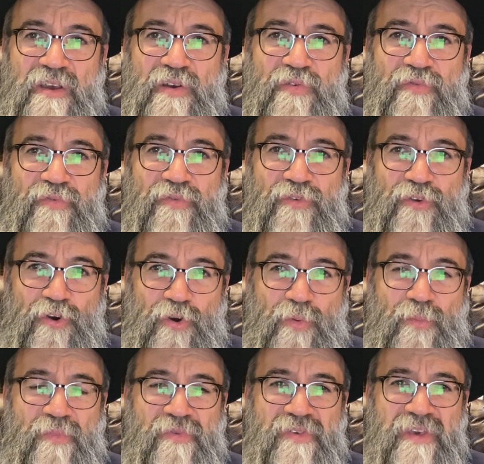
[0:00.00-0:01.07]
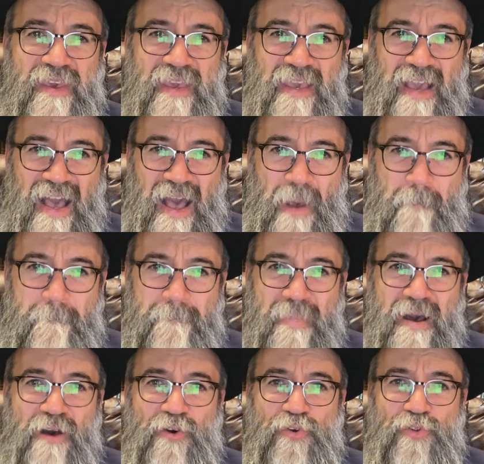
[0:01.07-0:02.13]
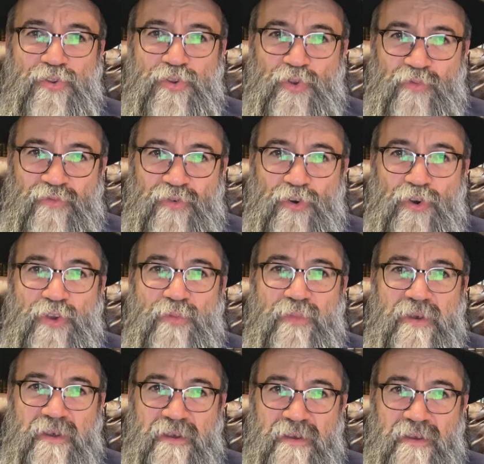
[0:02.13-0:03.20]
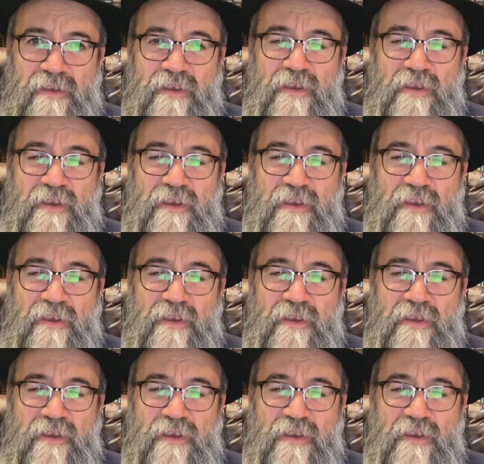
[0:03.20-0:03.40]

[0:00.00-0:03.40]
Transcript: from the amount of omer,